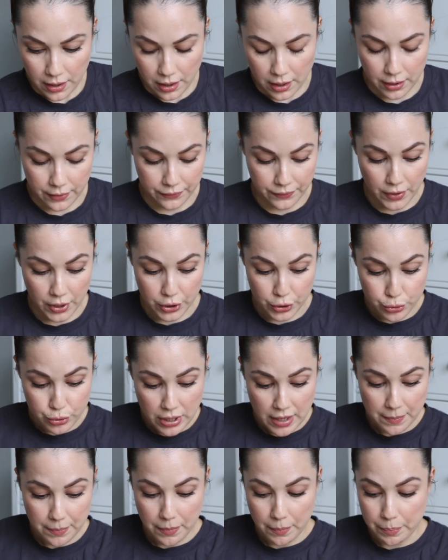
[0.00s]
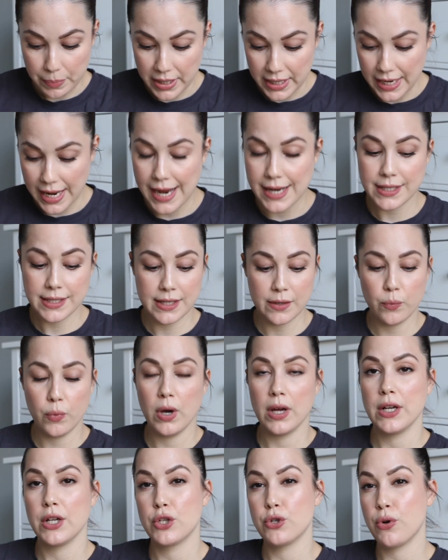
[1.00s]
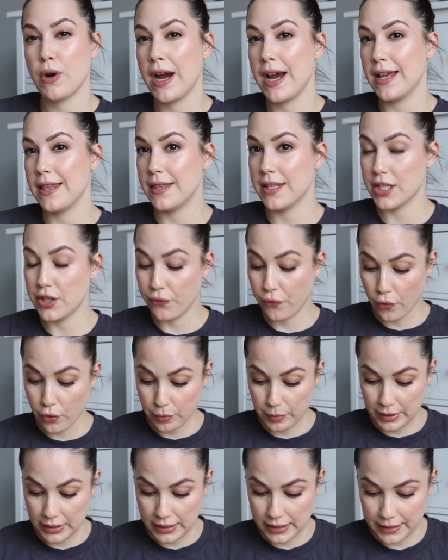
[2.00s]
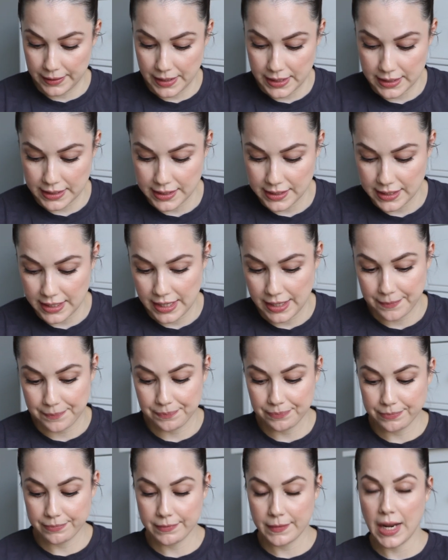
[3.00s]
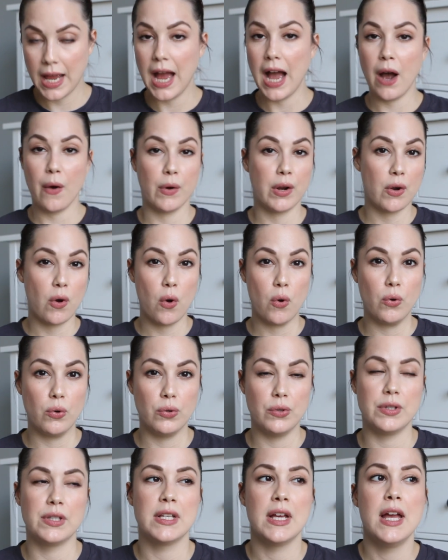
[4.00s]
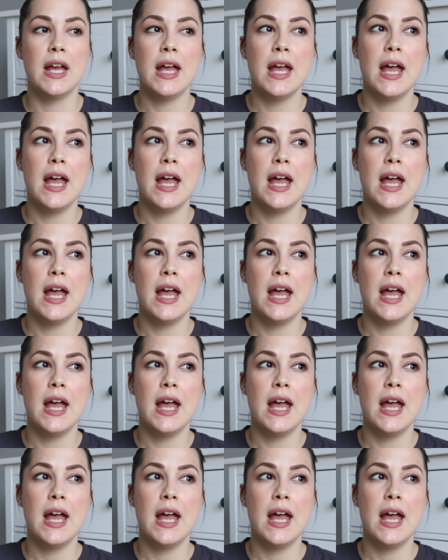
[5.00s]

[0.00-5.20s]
Of our trip, but I did want to try this formula and see how it holds.